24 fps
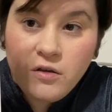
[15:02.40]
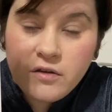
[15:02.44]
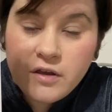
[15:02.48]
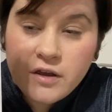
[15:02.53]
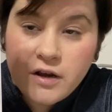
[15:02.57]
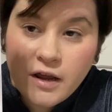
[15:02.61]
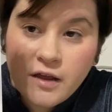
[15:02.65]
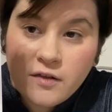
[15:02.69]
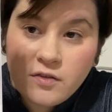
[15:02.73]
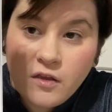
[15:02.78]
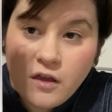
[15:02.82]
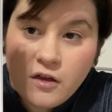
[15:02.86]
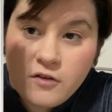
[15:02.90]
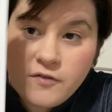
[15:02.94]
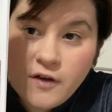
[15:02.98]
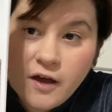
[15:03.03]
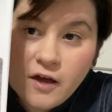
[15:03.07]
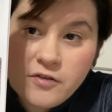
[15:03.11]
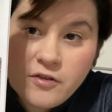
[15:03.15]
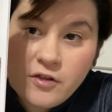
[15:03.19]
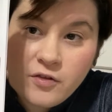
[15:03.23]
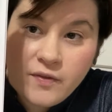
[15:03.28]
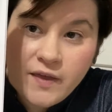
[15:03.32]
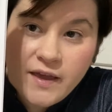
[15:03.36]
and I love how
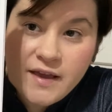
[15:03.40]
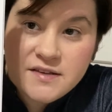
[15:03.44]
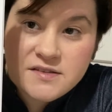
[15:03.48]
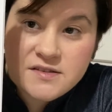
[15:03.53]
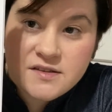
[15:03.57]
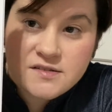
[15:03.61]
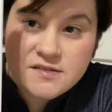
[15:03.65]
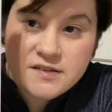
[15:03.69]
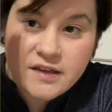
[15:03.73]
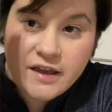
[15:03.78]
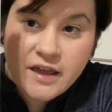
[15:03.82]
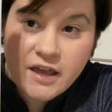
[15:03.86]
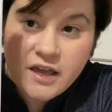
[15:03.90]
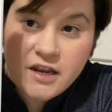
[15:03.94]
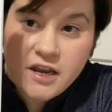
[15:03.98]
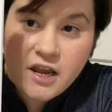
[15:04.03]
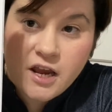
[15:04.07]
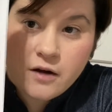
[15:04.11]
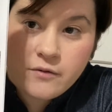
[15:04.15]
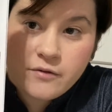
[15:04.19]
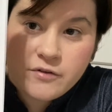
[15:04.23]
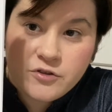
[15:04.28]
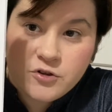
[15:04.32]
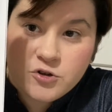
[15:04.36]
the lace is like in
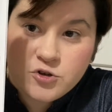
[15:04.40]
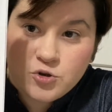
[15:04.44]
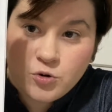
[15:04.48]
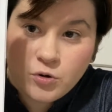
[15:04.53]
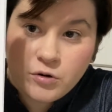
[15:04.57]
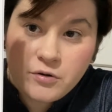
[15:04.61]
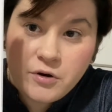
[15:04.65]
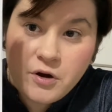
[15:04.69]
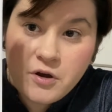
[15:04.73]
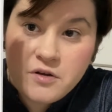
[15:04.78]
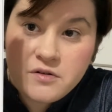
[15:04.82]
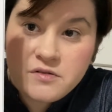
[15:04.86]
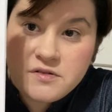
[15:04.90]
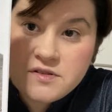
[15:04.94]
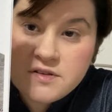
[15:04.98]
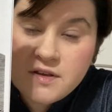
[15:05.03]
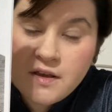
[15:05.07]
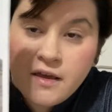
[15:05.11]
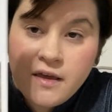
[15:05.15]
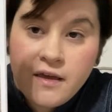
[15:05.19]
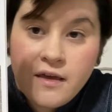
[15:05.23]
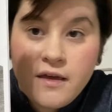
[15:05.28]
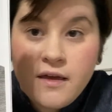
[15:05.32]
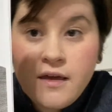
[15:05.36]
here with the short rows.
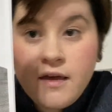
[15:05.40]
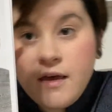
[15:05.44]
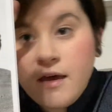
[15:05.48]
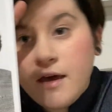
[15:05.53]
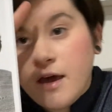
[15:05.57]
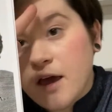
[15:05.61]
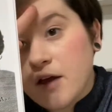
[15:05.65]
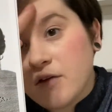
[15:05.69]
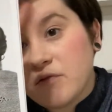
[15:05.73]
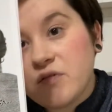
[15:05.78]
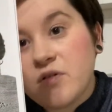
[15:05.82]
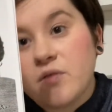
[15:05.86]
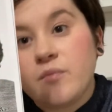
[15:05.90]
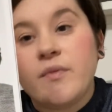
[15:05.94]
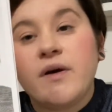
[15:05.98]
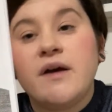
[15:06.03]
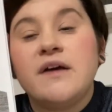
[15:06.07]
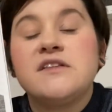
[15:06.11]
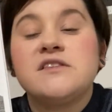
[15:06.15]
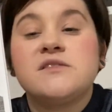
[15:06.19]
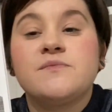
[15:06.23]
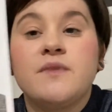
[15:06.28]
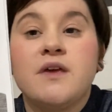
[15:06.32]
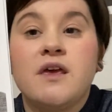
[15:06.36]
It
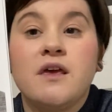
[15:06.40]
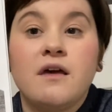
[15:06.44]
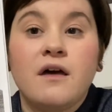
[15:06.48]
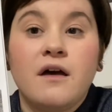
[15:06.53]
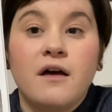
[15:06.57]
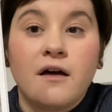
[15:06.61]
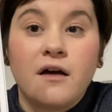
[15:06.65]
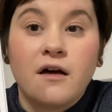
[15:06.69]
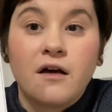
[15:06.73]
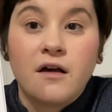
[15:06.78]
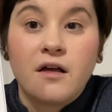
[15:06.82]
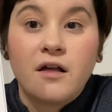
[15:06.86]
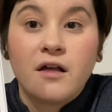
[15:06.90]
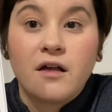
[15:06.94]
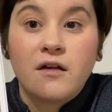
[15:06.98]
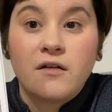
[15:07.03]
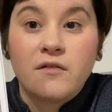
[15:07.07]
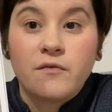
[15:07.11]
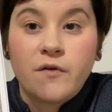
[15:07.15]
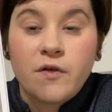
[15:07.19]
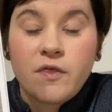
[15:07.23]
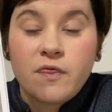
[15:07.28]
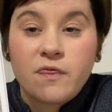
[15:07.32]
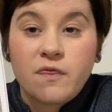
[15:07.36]
reminds me
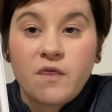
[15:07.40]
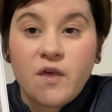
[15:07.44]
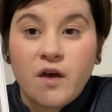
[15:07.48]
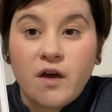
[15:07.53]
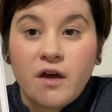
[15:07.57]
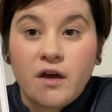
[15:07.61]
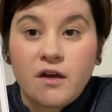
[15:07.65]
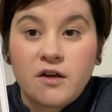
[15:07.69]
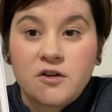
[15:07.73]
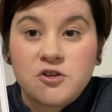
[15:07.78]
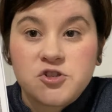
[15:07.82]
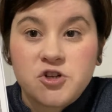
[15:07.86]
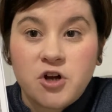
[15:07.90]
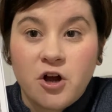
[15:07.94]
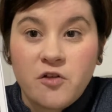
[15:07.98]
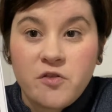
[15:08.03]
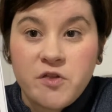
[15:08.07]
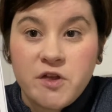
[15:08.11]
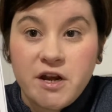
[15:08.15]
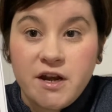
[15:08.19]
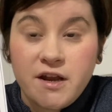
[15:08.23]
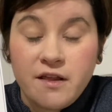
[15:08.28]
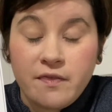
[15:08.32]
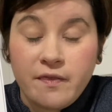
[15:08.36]
of the shawl
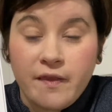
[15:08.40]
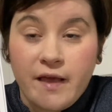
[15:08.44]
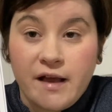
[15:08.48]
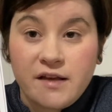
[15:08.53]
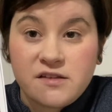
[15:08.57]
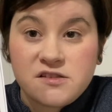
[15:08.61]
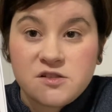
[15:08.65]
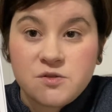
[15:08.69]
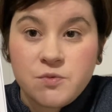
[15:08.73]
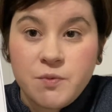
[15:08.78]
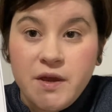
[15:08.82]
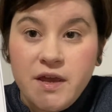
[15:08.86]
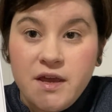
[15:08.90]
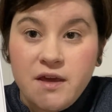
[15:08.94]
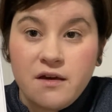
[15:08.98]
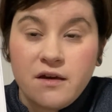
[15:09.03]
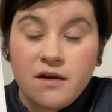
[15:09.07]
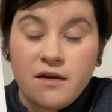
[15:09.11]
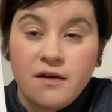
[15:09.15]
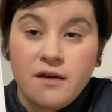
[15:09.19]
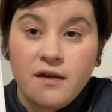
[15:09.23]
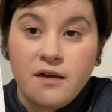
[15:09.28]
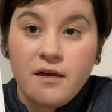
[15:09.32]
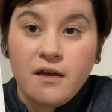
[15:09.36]
that I did last week,
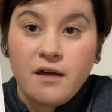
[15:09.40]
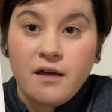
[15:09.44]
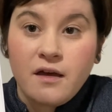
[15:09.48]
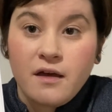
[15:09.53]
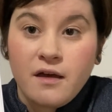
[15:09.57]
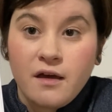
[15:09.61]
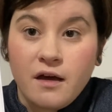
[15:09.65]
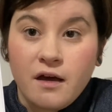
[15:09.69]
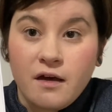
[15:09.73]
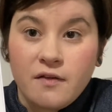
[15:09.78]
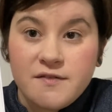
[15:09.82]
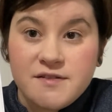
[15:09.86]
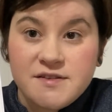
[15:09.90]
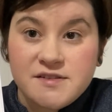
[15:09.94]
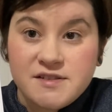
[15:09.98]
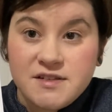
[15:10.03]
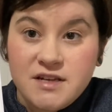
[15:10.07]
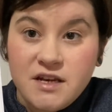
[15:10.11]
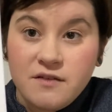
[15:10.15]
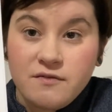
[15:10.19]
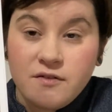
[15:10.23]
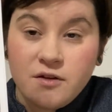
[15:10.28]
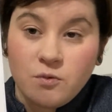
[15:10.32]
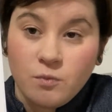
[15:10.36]
the
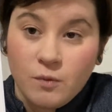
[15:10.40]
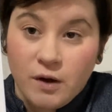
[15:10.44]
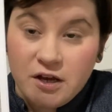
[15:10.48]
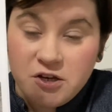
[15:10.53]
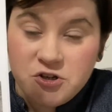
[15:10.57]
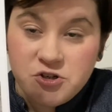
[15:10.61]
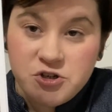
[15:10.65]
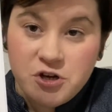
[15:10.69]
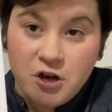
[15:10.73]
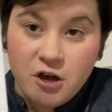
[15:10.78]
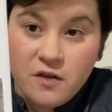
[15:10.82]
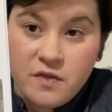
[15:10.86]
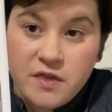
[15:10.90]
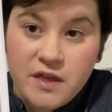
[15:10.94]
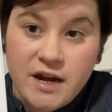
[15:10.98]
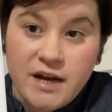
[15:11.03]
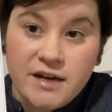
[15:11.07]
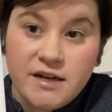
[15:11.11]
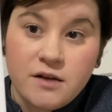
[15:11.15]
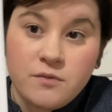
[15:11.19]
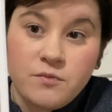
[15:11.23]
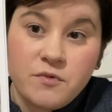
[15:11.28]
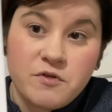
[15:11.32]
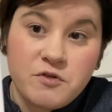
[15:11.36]
Stephen West shawl that I
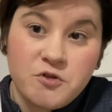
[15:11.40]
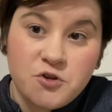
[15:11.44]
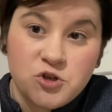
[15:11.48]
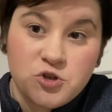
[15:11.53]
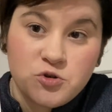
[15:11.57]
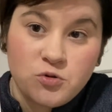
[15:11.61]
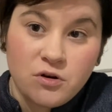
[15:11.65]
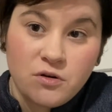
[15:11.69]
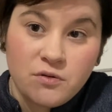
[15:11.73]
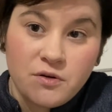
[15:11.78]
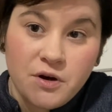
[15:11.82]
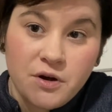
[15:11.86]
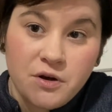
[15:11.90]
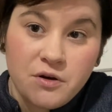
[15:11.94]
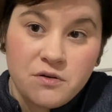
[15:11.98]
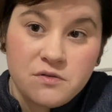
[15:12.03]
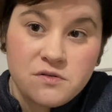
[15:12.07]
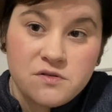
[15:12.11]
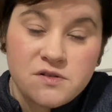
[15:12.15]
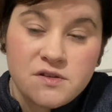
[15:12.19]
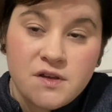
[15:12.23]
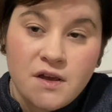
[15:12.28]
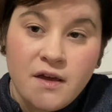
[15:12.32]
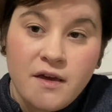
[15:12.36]
did with the short
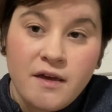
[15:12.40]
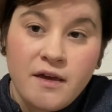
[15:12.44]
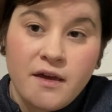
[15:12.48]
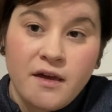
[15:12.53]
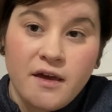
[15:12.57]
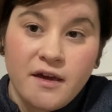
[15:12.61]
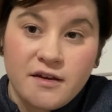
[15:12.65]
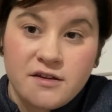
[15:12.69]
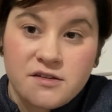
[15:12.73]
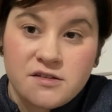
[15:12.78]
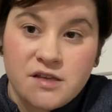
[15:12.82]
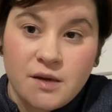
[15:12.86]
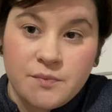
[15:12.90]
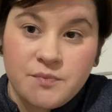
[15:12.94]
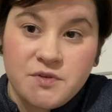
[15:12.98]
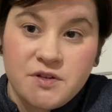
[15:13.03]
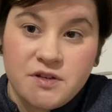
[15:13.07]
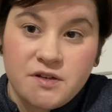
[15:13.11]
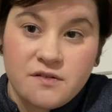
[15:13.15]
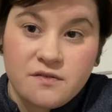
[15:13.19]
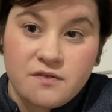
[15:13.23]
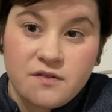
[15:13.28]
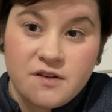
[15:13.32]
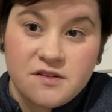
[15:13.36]
rows, except
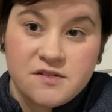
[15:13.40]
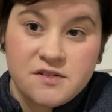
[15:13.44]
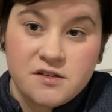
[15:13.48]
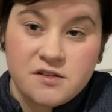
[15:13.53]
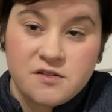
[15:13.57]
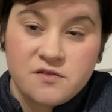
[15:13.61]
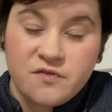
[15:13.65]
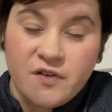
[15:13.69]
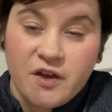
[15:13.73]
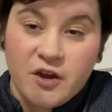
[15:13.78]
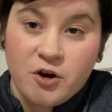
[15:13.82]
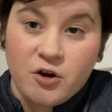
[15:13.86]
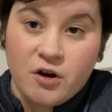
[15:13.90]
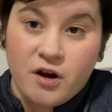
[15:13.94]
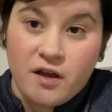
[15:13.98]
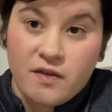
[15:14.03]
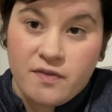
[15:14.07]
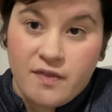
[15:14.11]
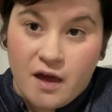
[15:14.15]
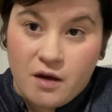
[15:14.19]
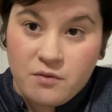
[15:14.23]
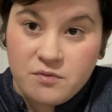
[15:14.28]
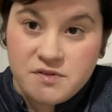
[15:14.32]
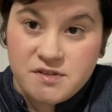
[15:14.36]
this is fingering and
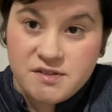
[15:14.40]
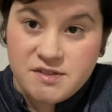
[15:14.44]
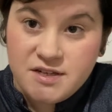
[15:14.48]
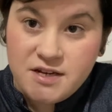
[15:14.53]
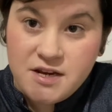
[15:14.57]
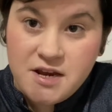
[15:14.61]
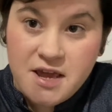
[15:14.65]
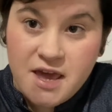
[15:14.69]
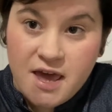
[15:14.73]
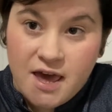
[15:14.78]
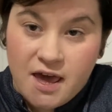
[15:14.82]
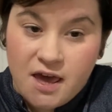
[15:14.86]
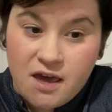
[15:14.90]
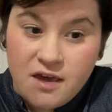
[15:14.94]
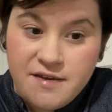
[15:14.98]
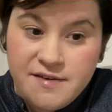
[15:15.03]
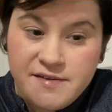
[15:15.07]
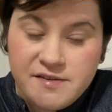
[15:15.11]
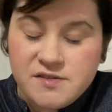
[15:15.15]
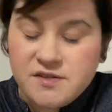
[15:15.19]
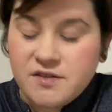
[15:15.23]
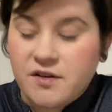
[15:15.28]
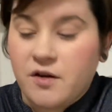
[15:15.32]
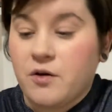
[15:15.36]
that was
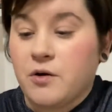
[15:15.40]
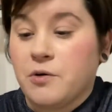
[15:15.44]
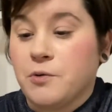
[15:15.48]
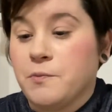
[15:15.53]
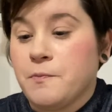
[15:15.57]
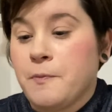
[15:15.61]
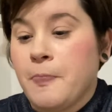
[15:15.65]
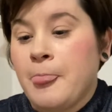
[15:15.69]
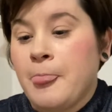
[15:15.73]
DK. So